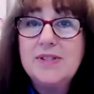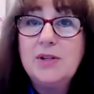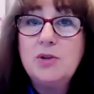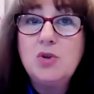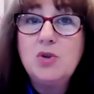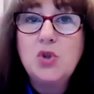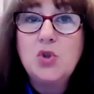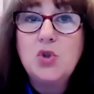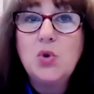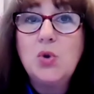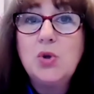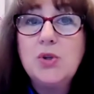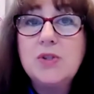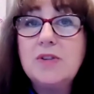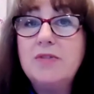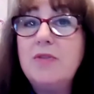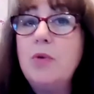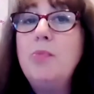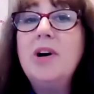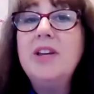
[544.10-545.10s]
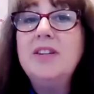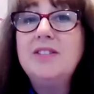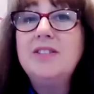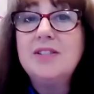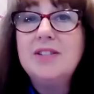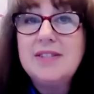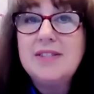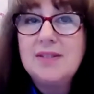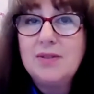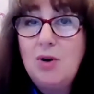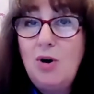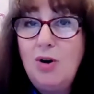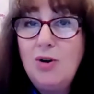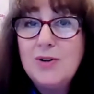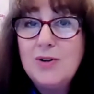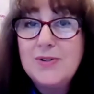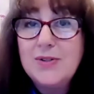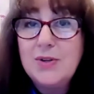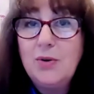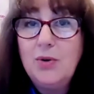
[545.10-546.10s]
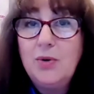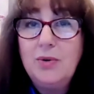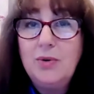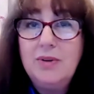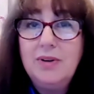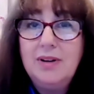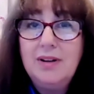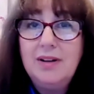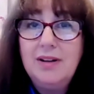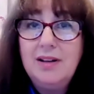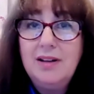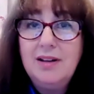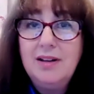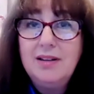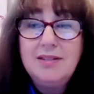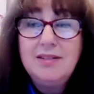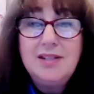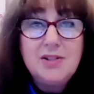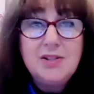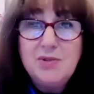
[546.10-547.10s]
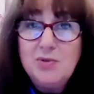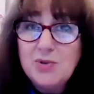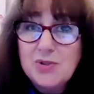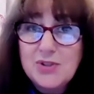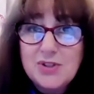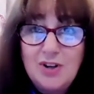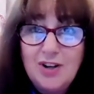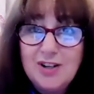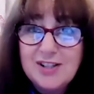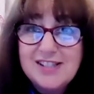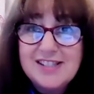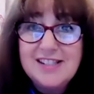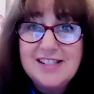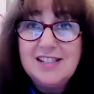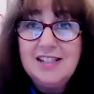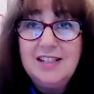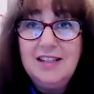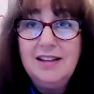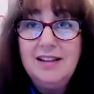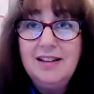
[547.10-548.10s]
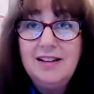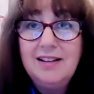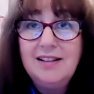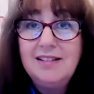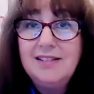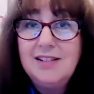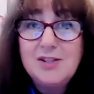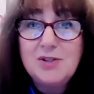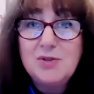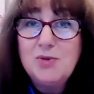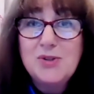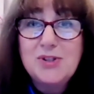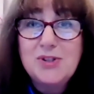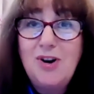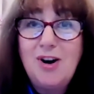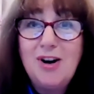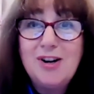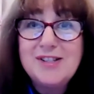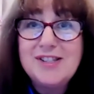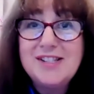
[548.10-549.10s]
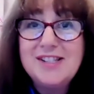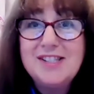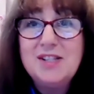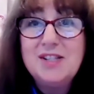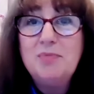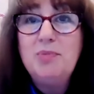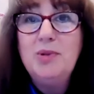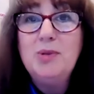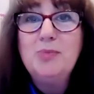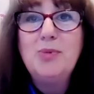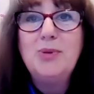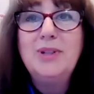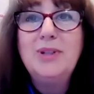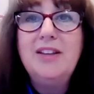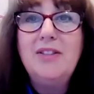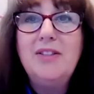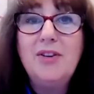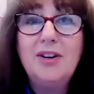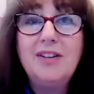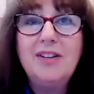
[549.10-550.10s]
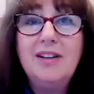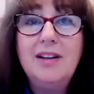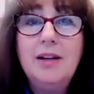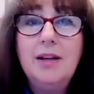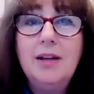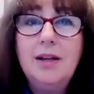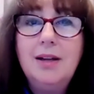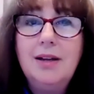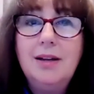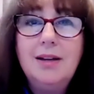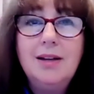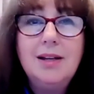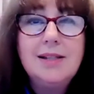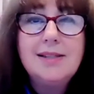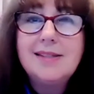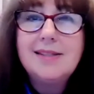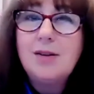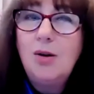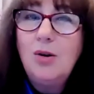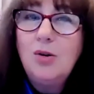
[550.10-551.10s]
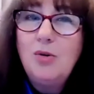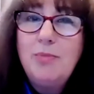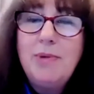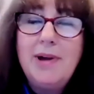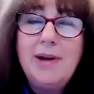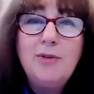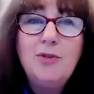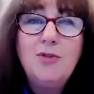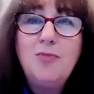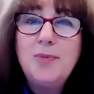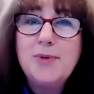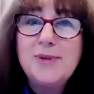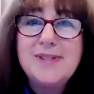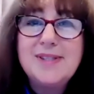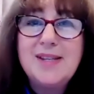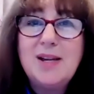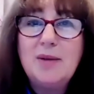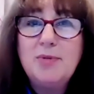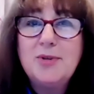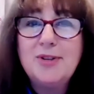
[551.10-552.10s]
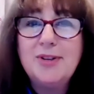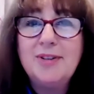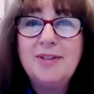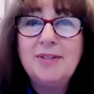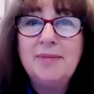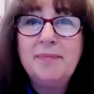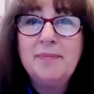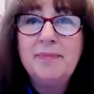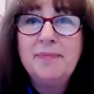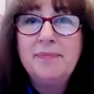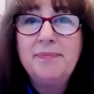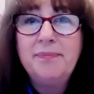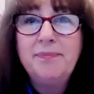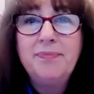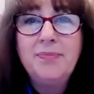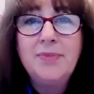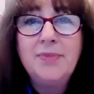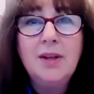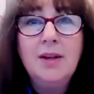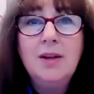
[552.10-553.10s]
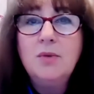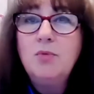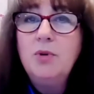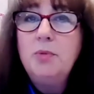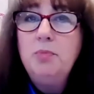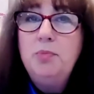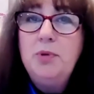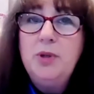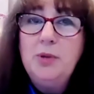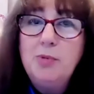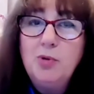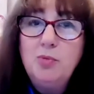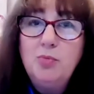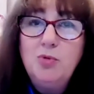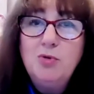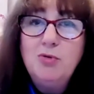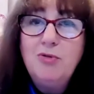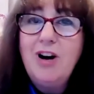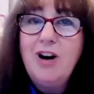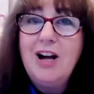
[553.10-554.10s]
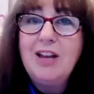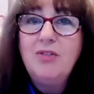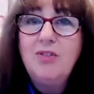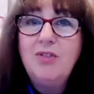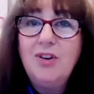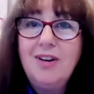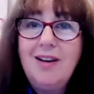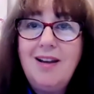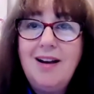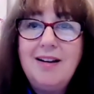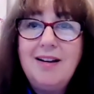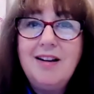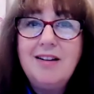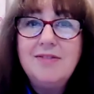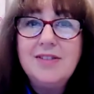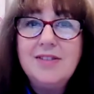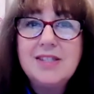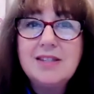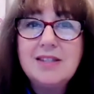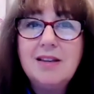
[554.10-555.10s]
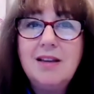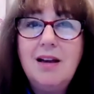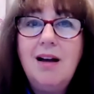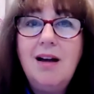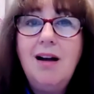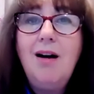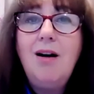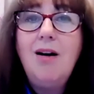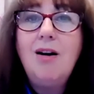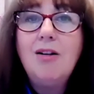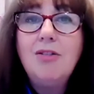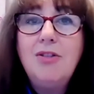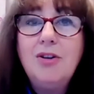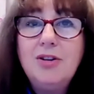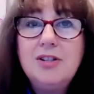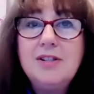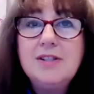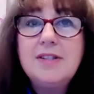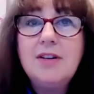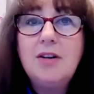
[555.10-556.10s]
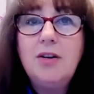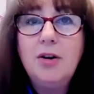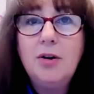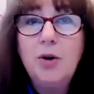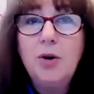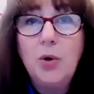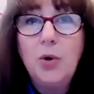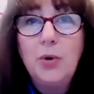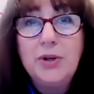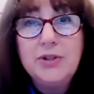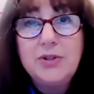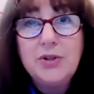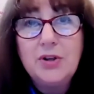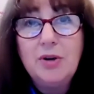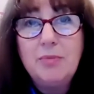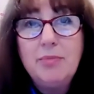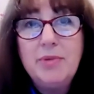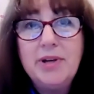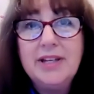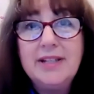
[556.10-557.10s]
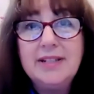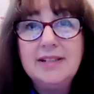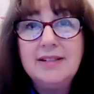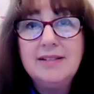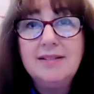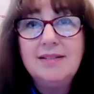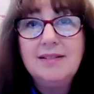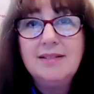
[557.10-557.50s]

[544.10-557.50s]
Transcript: they're a source of abundance also. There's no scarcity. There's no scarcity in people either. It's all a matter of perception. When people move out of our lives, others are going to come in.